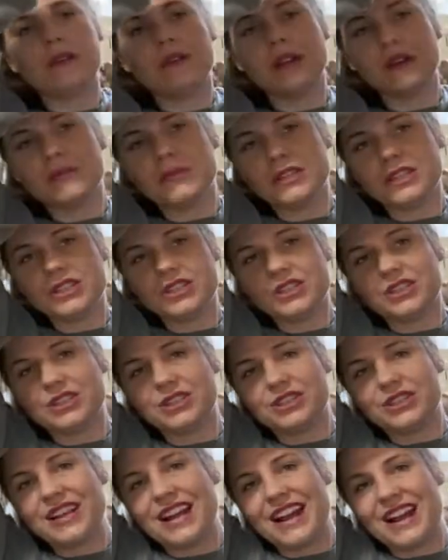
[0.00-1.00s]
not really
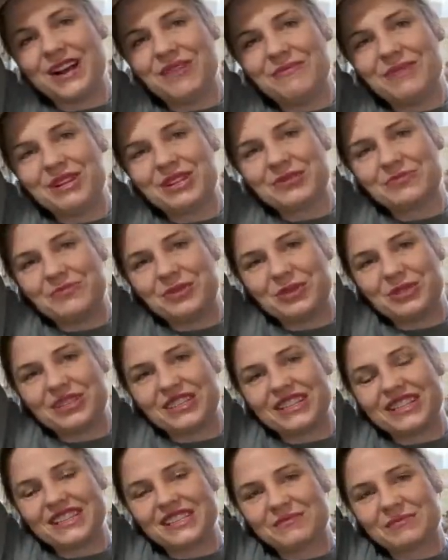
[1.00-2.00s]
sure how much most of
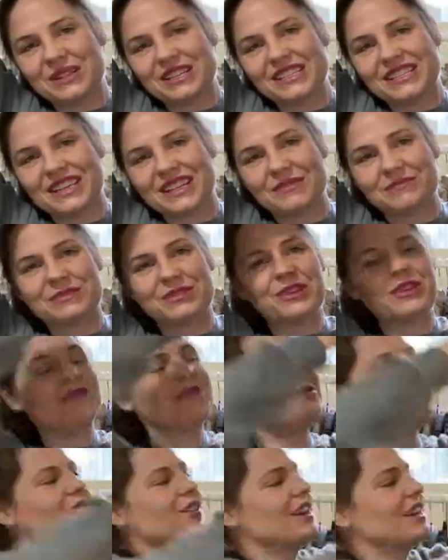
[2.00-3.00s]
these men's items go for.